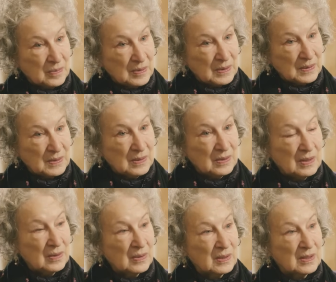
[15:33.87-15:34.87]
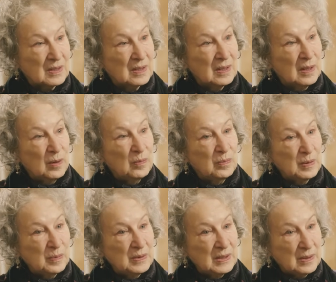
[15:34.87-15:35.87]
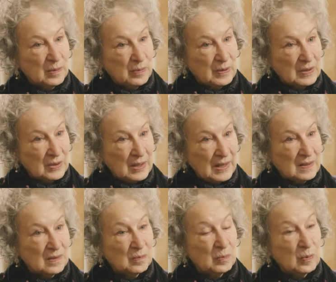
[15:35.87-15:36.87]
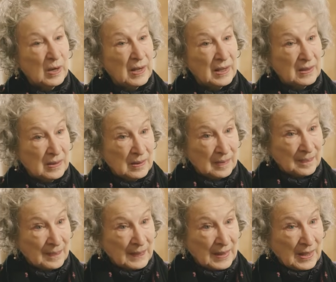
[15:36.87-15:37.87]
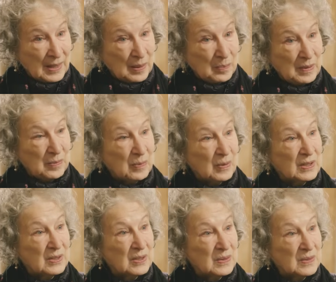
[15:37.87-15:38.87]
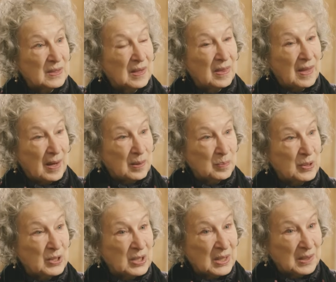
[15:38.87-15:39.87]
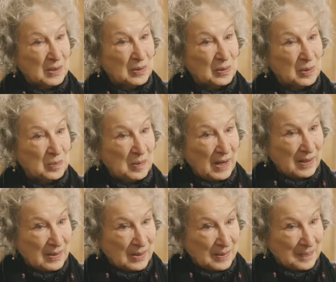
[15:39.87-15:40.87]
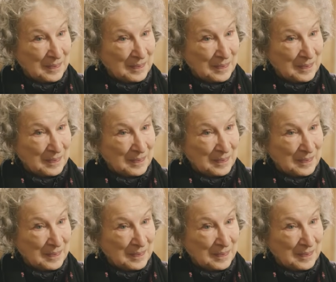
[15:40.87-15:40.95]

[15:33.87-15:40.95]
For instance, she looked at 50 different shades of red before choosing that particular red.